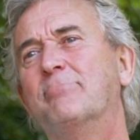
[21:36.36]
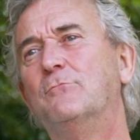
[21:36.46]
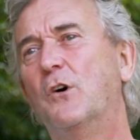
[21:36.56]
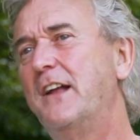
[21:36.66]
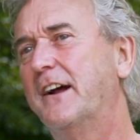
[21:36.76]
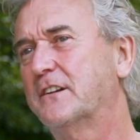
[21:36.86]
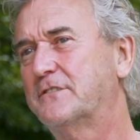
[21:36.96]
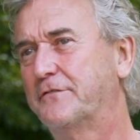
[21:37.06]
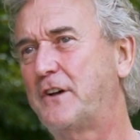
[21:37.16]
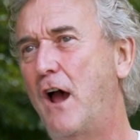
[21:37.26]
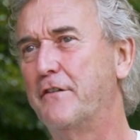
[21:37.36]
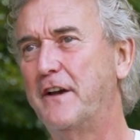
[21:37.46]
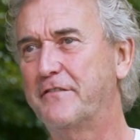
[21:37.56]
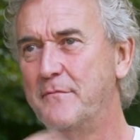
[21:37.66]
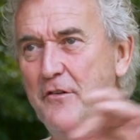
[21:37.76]
one-liners of Cruyff.
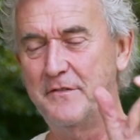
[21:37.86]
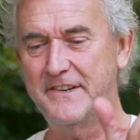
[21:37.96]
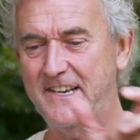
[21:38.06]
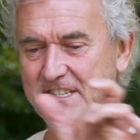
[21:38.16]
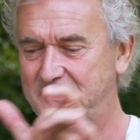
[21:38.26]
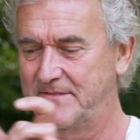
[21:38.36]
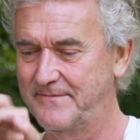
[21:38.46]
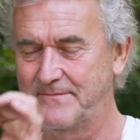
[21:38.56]
Every movement has